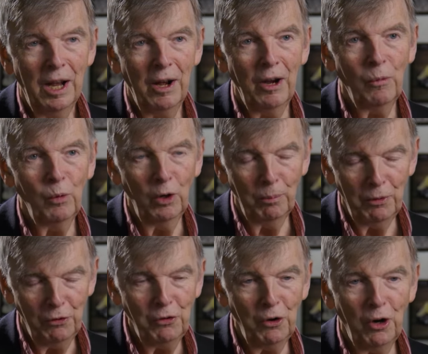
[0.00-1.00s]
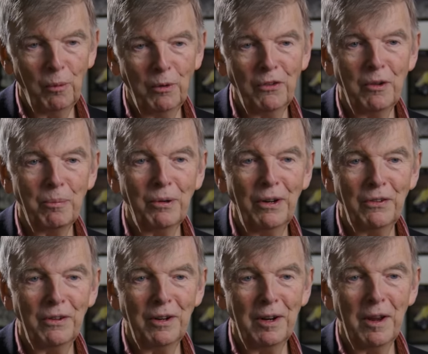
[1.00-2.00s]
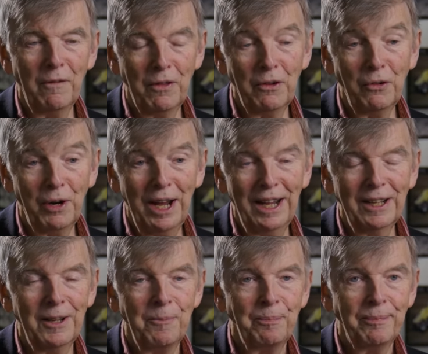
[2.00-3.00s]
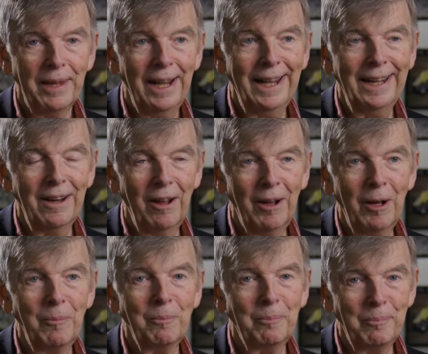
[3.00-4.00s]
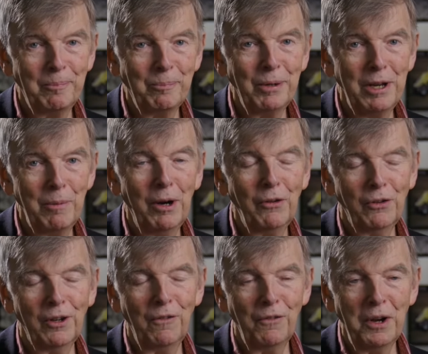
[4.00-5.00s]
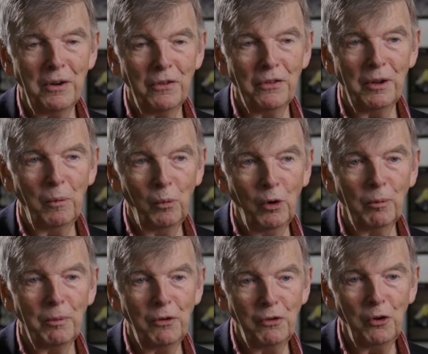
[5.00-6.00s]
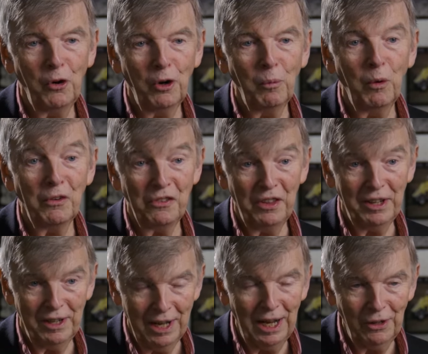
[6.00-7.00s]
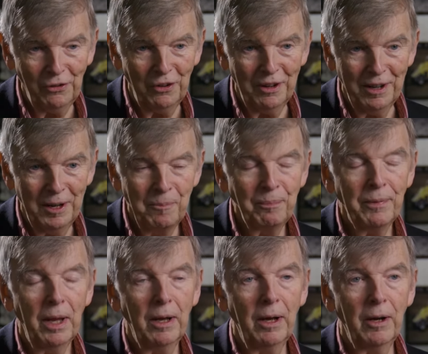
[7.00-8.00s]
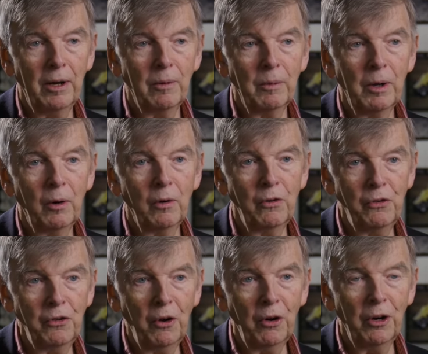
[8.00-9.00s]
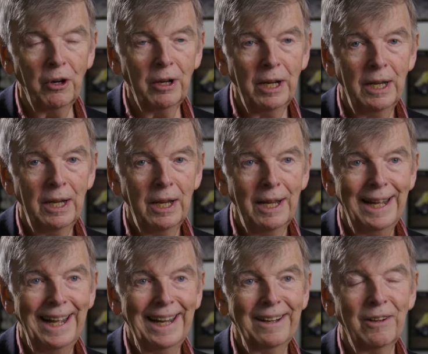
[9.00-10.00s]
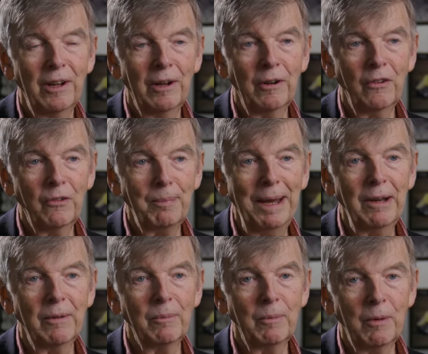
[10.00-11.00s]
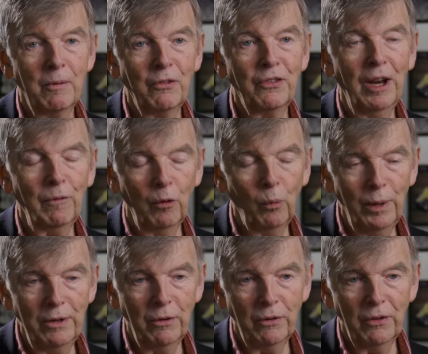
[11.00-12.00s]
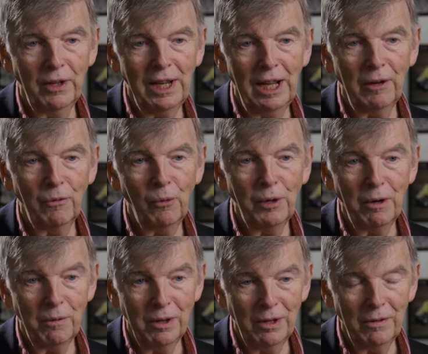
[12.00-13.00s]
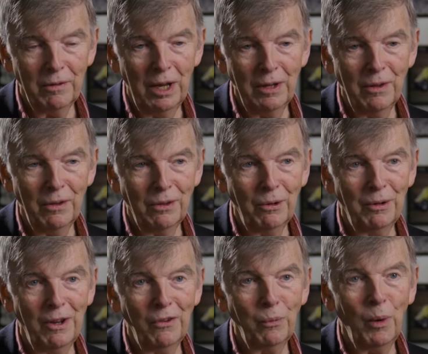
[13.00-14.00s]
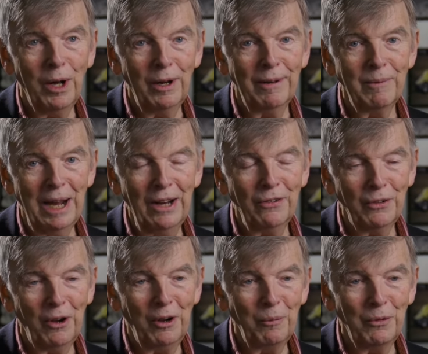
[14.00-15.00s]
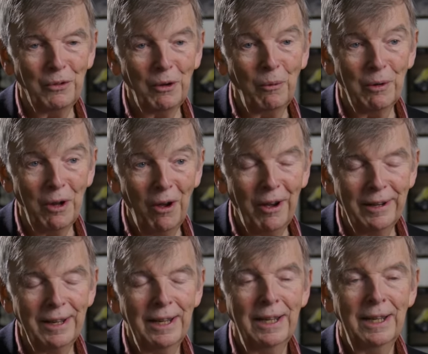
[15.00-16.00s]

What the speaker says: Wilbur Shaw was the president of the track, and I'm pretty much convinced that Wilbur Shaw was the connection. Shaw had spent several winters in California and then in the 30s while Ascot was going on,